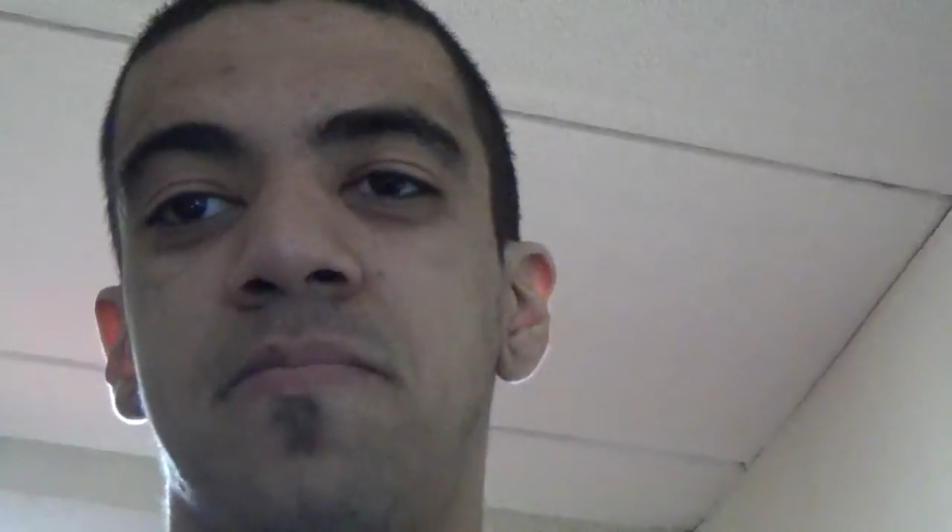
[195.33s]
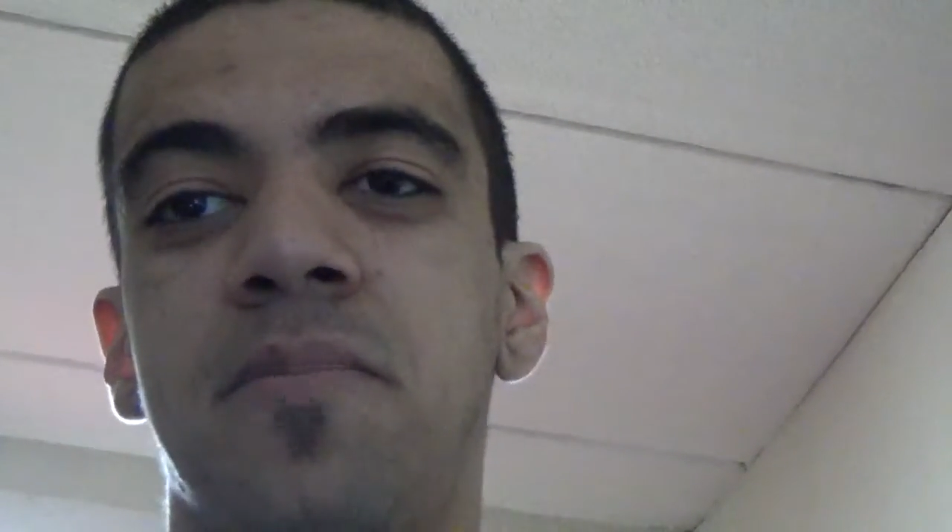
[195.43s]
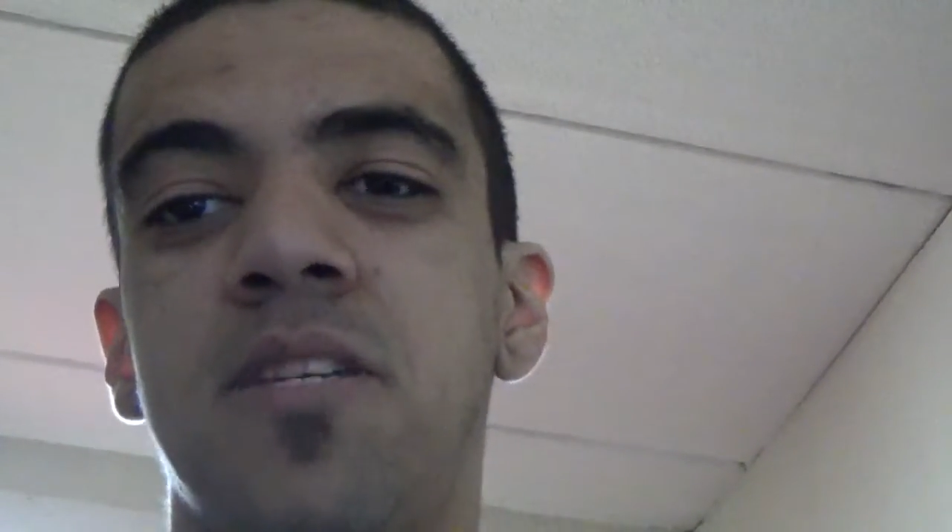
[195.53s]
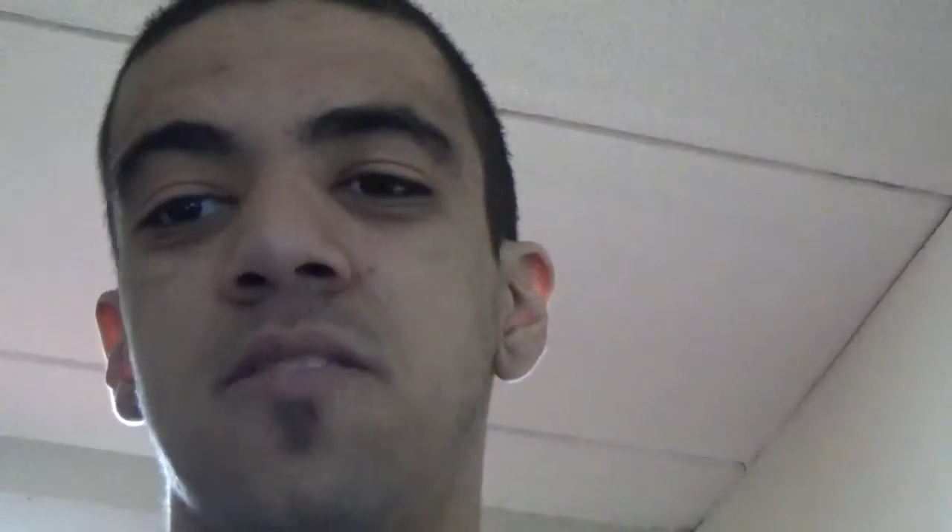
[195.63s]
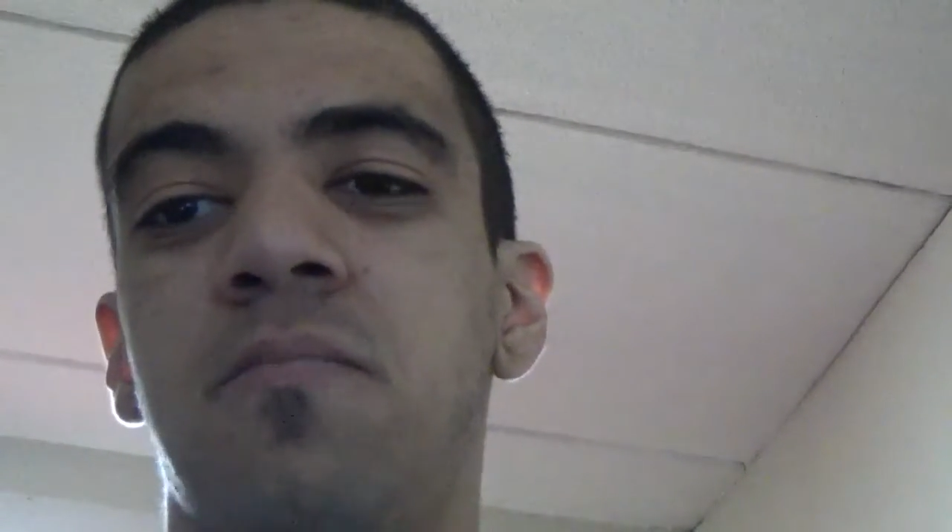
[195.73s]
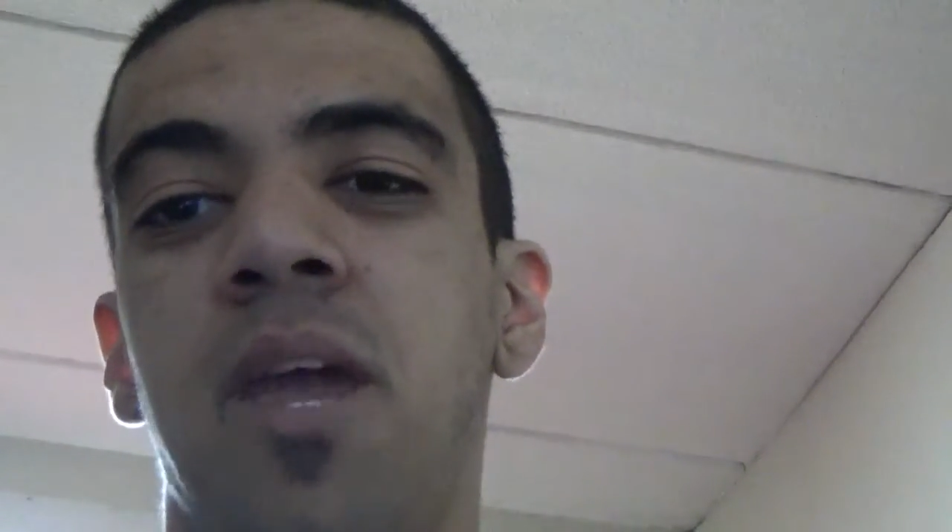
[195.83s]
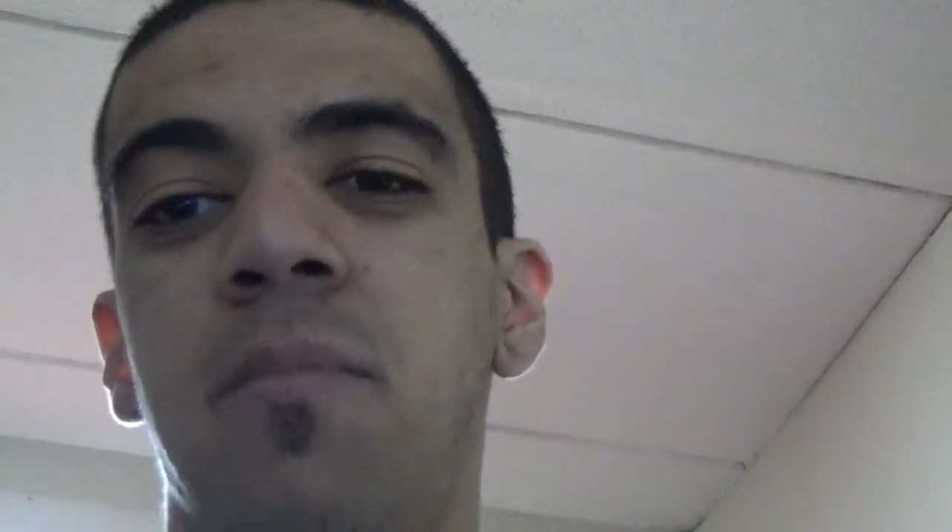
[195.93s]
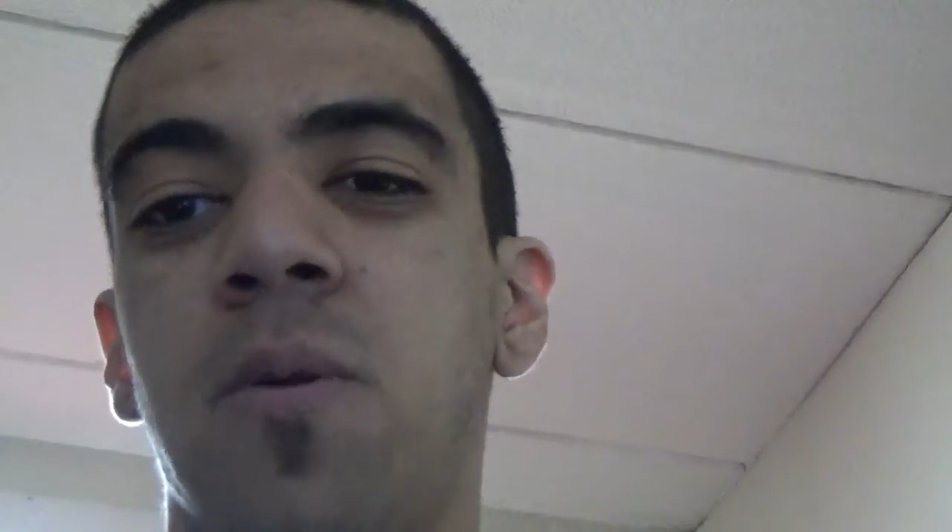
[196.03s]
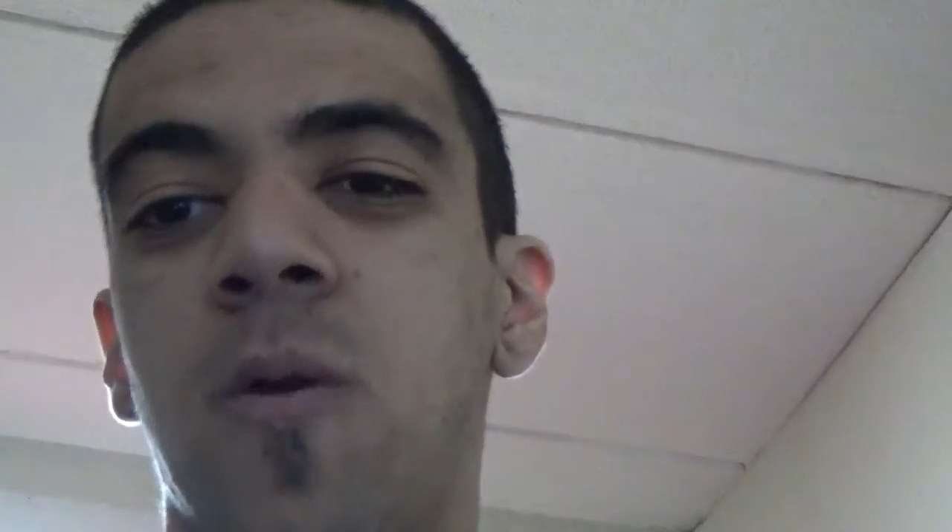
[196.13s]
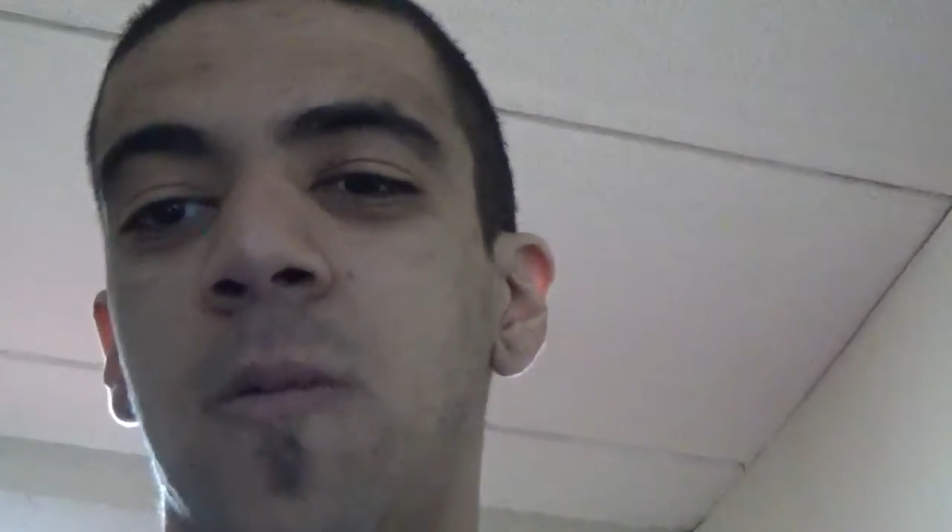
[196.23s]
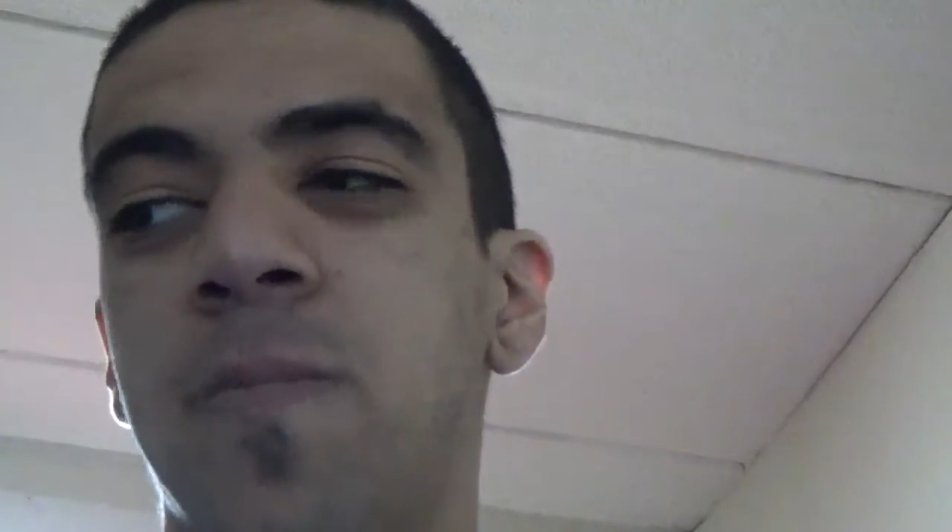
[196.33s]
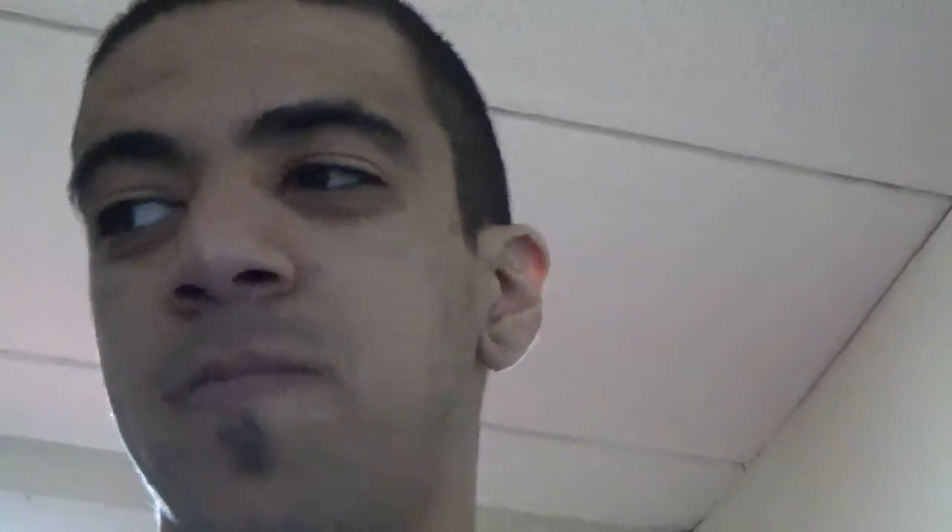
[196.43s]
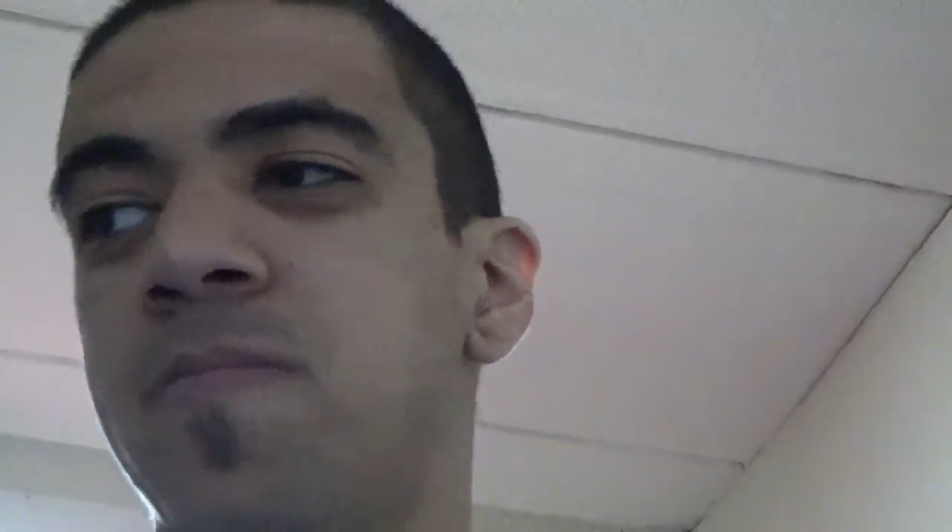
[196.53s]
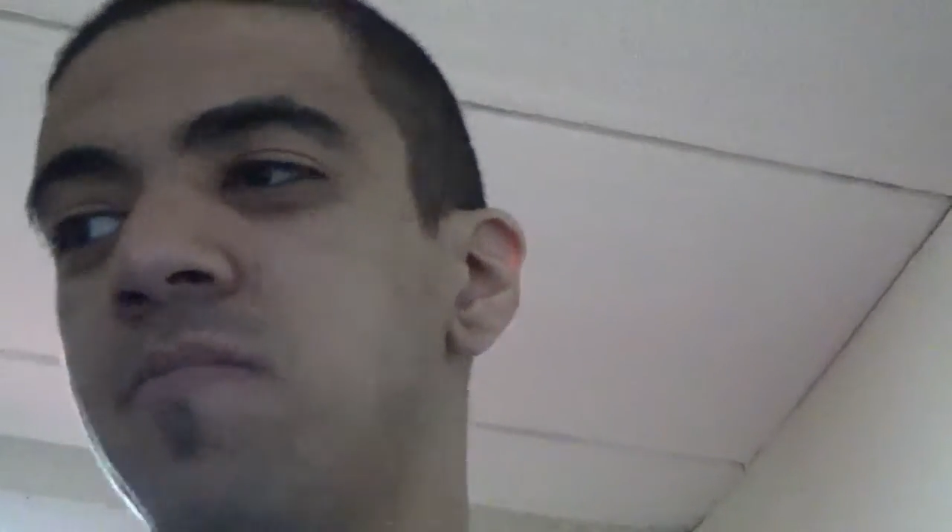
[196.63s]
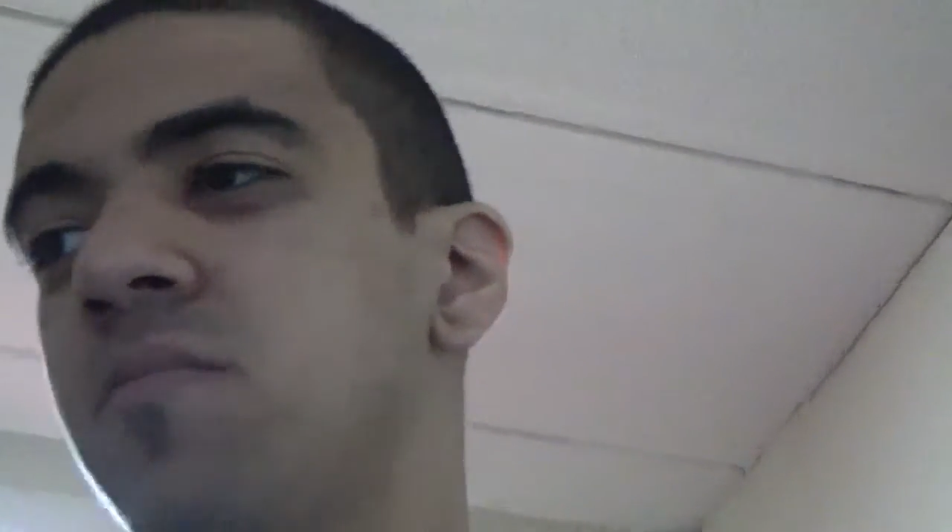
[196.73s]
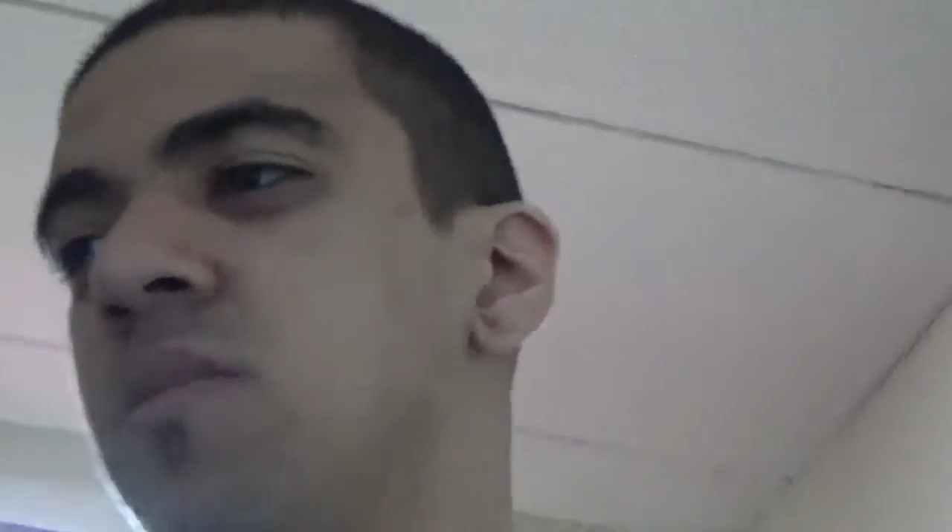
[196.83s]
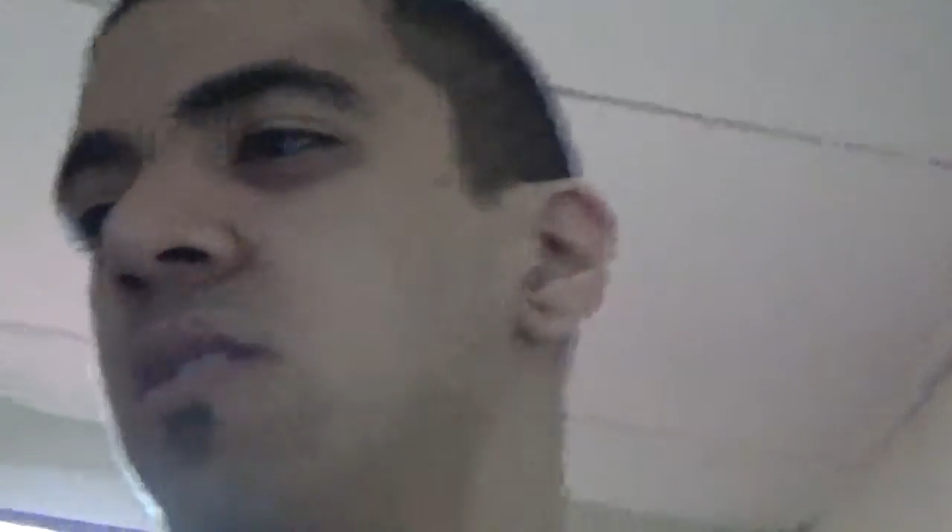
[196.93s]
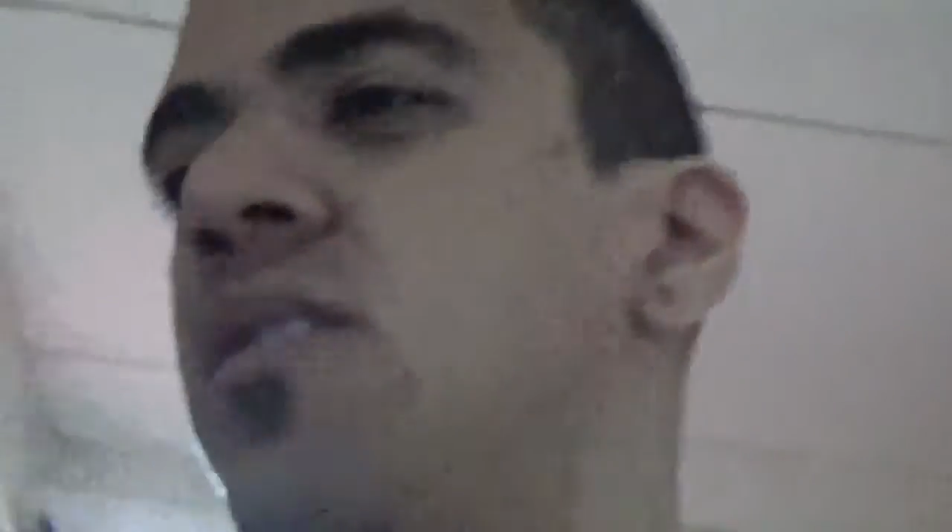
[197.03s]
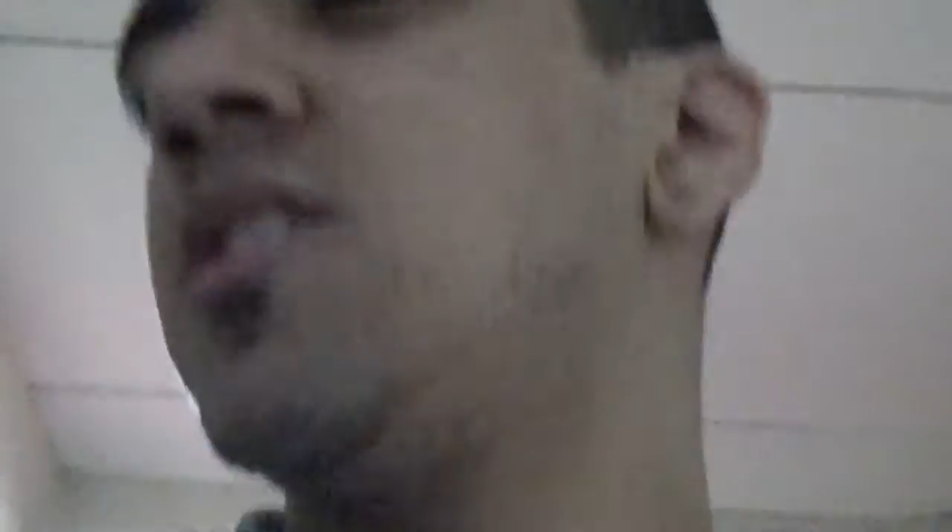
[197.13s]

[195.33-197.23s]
piece of paper, you could